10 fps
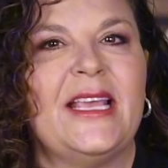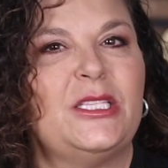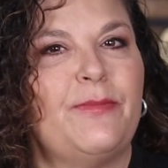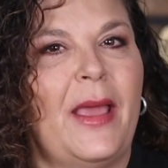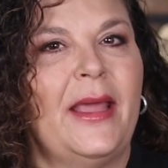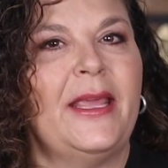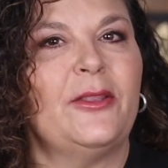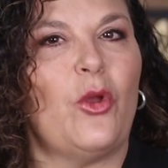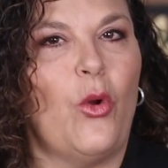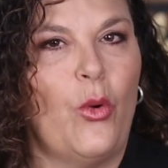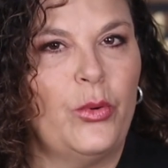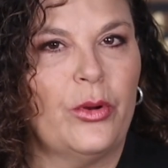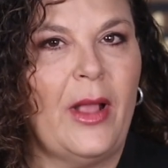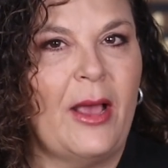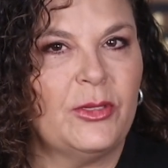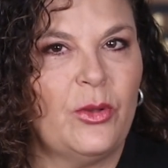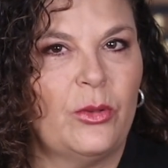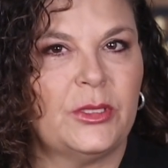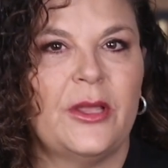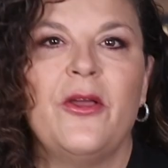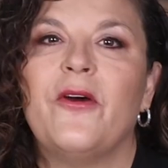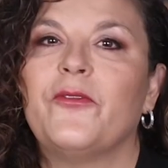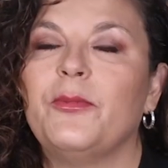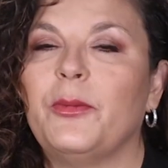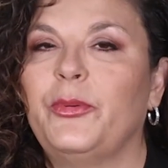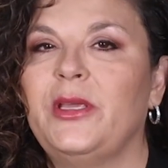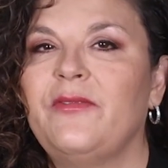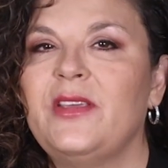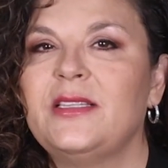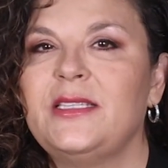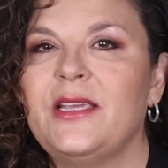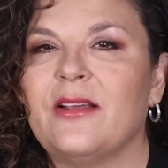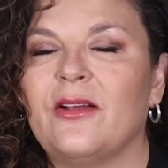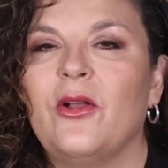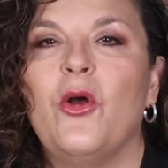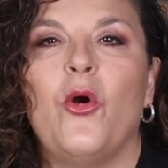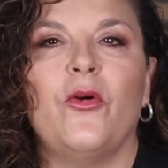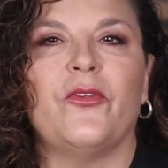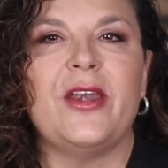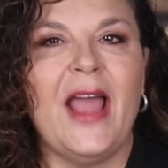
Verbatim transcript: Hispanic owner households from the previous year, over